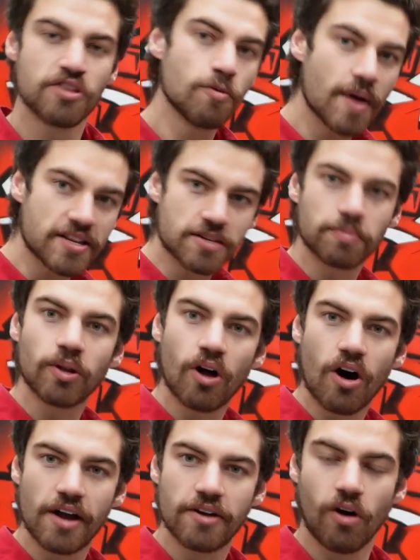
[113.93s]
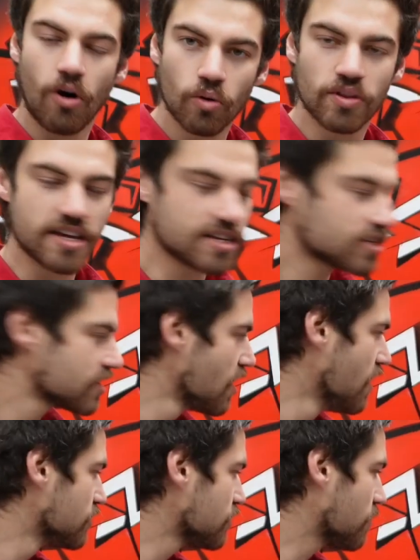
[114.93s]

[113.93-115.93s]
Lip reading: You'll be supplied all this,